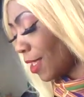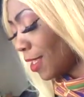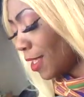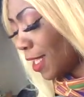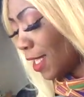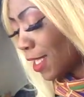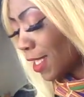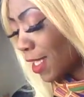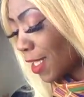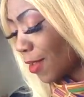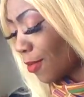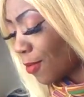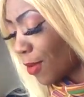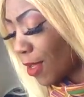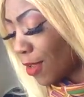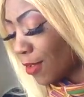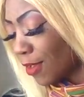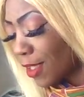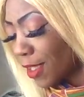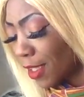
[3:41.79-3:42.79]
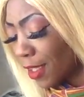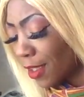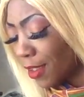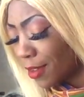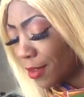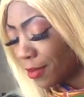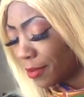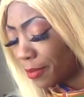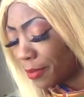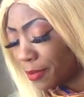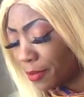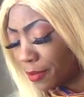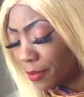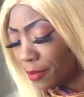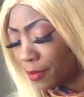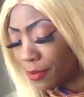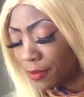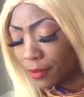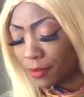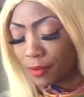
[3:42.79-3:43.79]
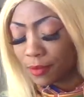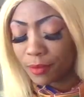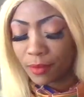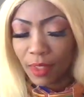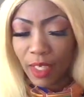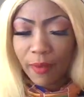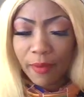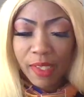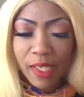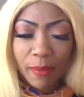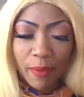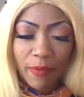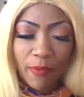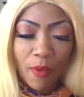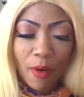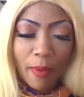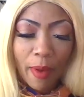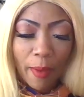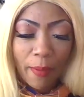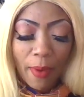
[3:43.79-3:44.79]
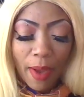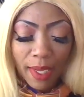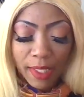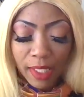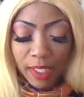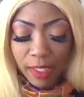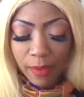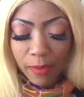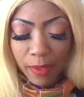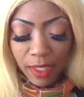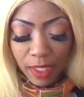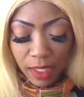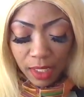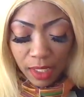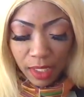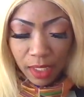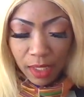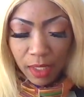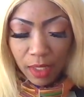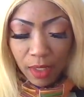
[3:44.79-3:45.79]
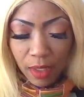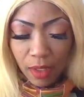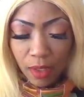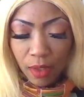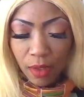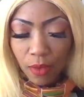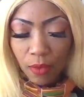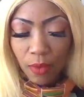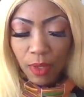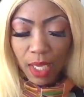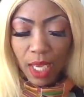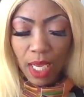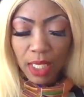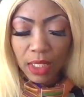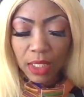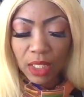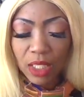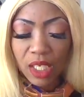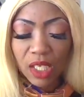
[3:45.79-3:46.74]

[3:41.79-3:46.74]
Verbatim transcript: Let's see. We're going to see. Give it to me for my Pisces, please. We got